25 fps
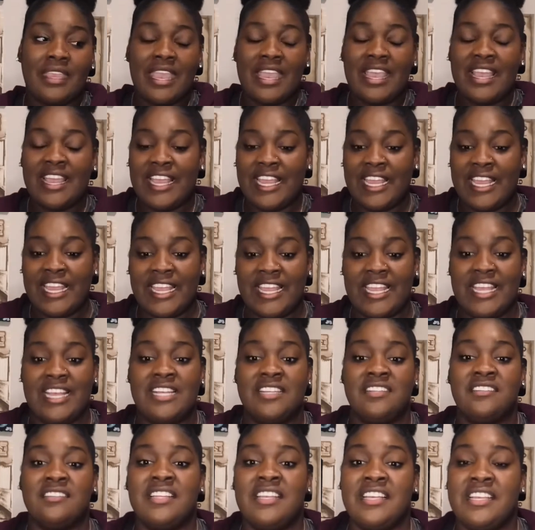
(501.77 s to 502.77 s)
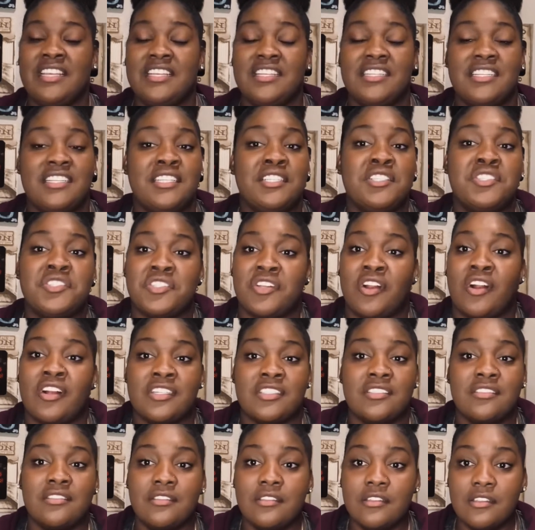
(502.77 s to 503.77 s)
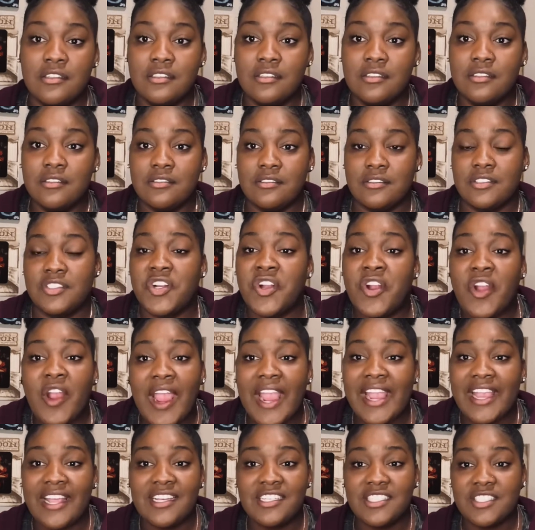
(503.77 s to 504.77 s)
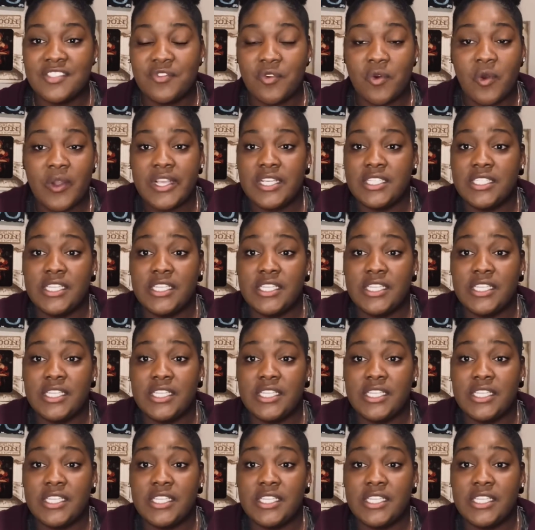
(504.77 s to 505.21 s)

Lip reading: And he starts cracking his voice.